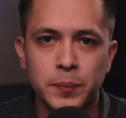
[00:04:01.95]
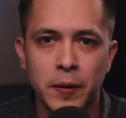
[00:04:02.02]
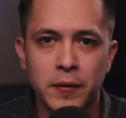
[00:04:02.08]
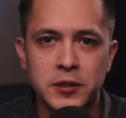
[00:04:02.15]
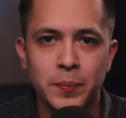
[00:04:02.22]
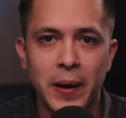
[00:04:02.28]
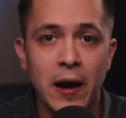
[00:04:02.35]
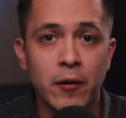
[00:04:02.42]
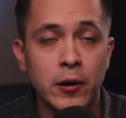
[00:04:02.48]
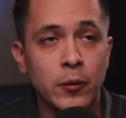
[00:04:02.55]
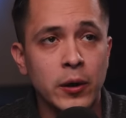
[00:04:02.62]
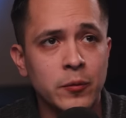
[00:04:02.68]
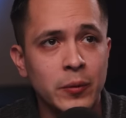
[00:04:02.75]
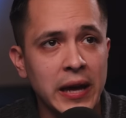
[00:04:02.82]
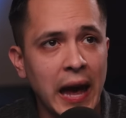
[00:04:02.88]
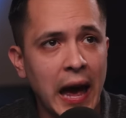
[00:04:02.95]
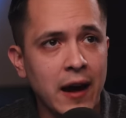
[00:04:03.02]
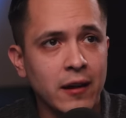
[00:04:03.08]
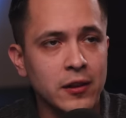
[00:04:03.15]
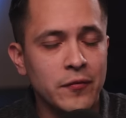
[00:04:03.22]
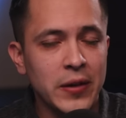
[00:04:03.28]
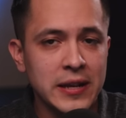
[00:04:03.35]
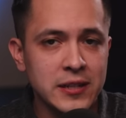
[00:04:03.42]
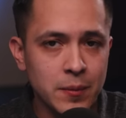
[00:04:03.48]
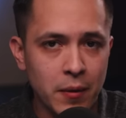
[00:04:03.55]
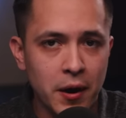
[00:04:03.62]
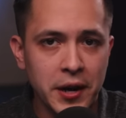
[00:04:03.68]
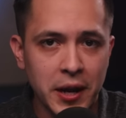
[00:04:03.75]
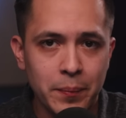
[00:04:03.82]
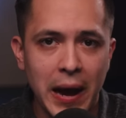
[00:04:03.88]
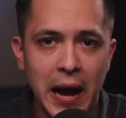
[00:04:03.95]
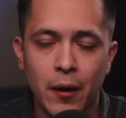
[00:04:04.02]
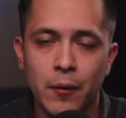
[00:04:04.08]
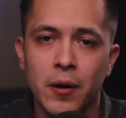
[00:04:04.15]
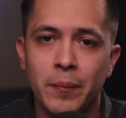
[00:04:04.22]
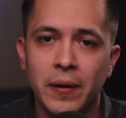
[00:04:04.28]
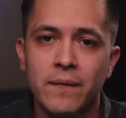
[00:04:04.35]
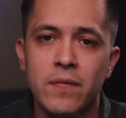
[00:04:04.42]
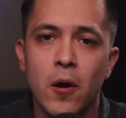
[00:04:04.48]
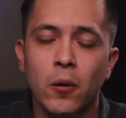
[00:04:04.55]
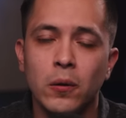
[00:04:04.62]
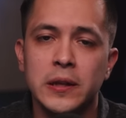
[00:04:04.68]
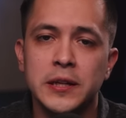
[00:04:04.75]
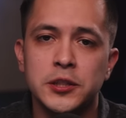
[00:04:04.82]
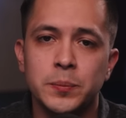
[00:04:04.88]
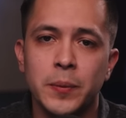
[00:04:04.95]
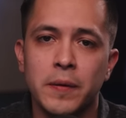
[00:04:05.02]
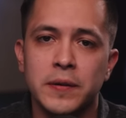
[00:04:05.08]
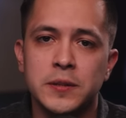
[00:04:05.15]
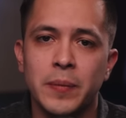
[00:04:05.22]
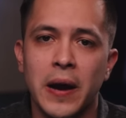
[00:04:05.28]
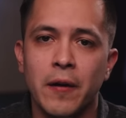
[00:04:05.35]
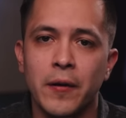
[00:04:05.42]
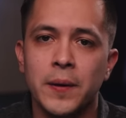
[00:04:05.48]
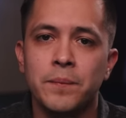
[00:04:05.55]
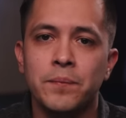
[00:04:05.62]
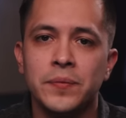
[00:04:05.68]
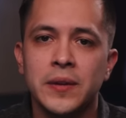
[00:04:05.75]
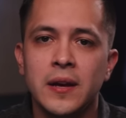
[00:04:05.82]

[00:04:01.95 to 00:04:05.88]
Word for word: Spirit's power when we elevate demonic power above the Holy Spirit's power.